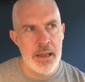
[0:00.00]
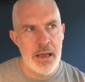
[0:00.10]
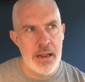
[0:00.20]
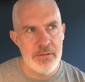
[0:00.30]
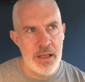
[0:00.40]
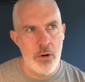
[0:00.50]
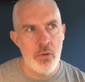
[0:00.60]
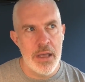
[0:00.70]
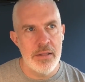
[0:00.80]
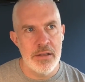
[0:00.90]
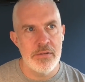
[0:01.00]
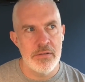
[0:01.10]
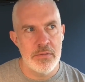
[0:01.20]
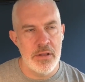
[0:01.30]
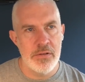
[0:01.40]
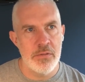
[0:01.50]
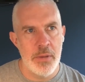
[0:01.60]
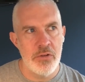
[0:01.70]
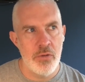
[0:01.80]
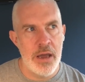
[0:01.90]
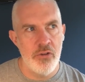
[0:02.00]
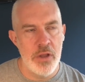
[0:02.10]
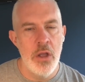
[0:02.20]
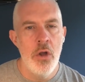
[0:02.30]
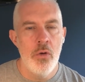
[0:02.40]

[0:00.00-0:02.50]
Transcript: I said, oh yeah, this is my strategy.